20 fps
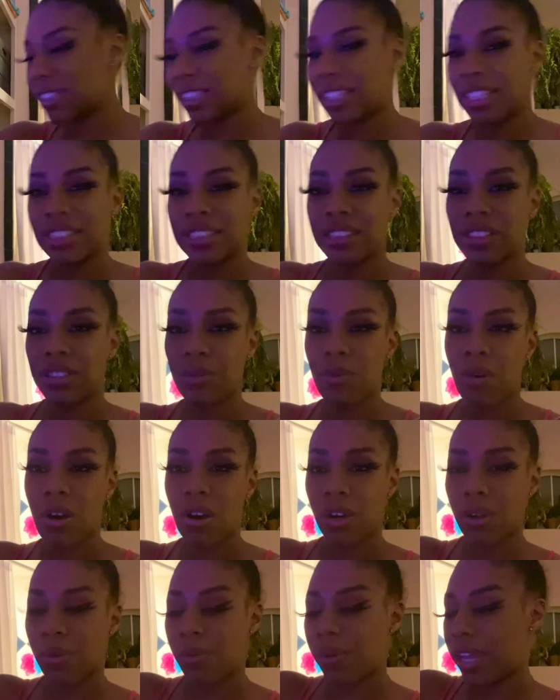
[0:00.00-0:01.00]
is to
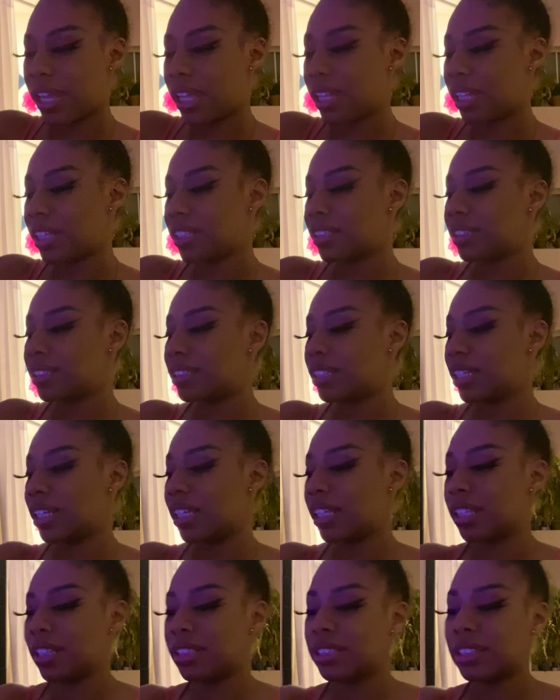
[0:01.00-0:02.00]
walk away. Let's see.
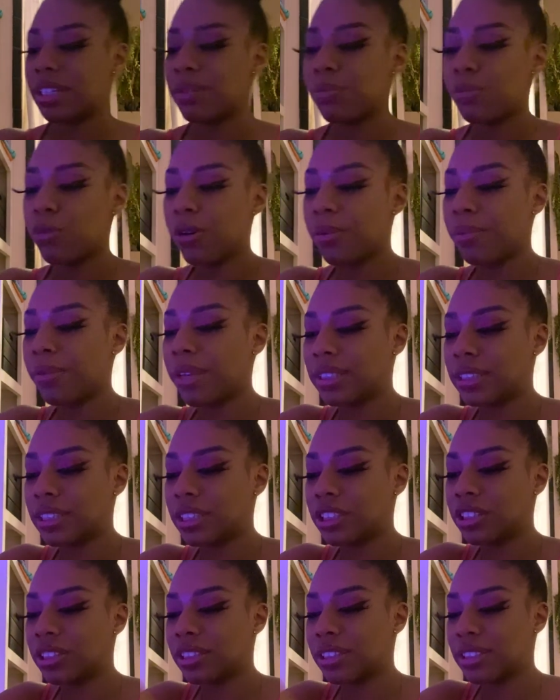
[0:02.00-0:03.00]
Let's get more
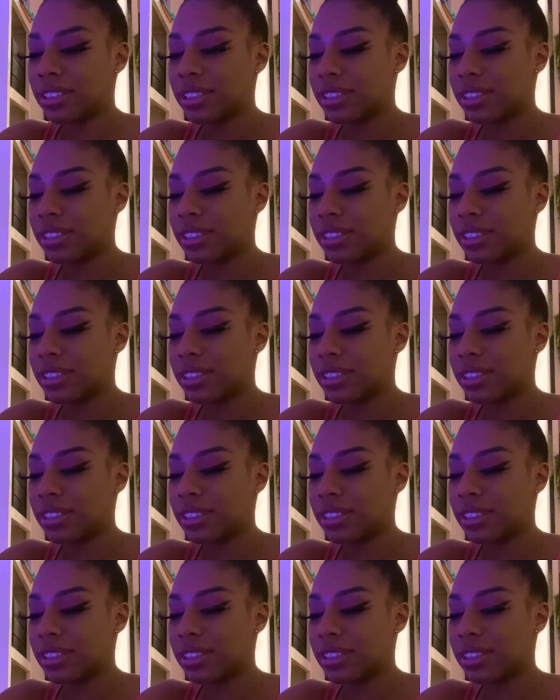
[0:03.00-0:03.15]
messages.